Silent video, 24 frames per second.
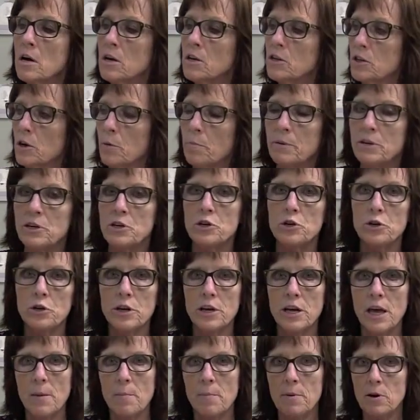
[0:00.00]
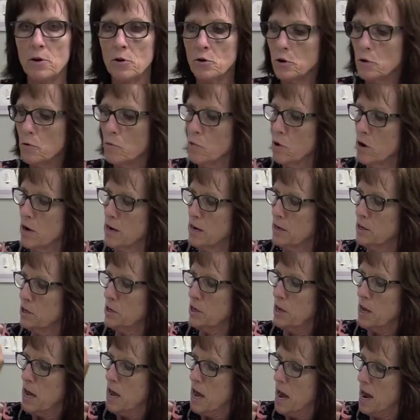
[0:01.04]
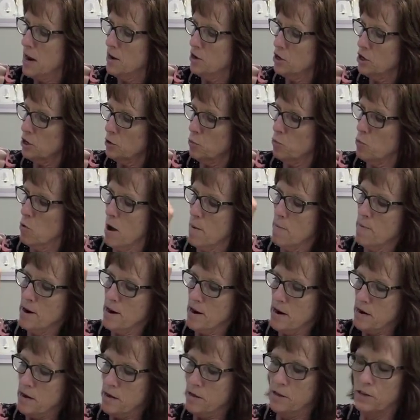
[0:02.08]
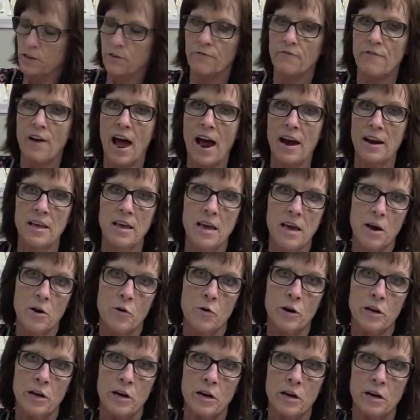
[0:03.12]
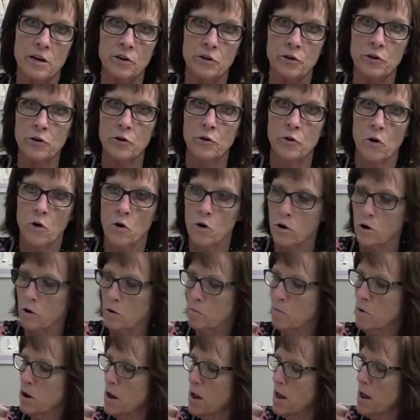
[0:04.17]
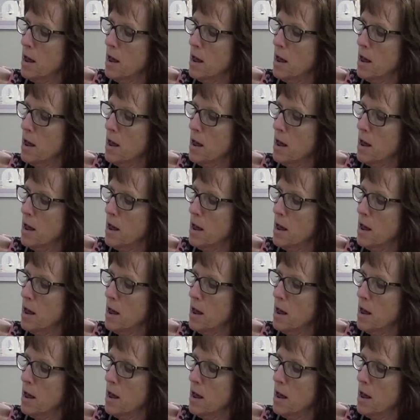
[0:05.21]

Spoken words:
So be sure to keep it on your wrist and just rub it into this fatty area under your arm.